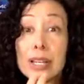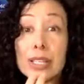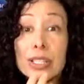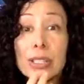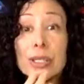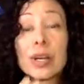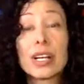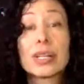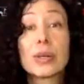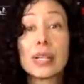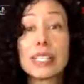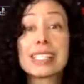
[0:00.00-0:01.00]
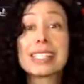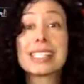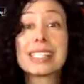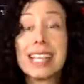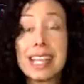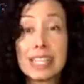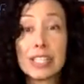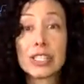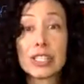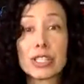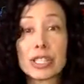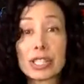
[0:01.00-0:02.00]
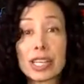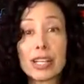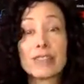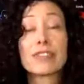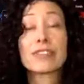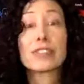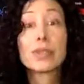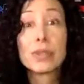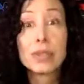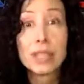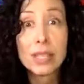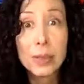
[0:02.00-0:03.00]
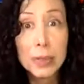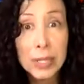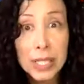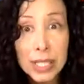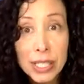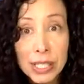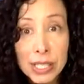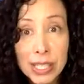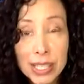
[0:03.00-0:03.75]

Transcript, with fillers: you are going to say to yourself soothing words